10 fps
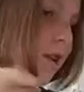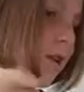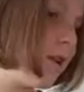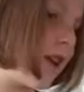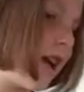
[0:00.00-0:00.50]

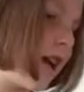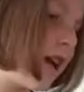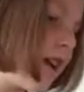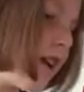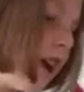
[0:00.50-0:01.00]
Okay.
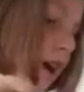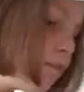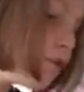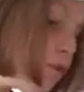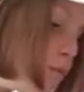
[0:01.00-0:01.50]

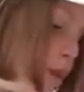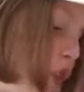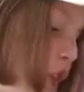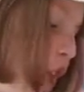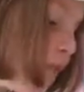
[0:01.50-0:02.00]
You put
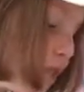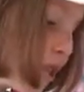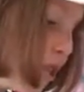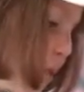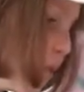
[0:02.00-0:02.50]
a lot of
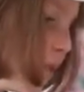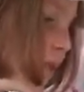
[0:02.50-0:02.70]
glue.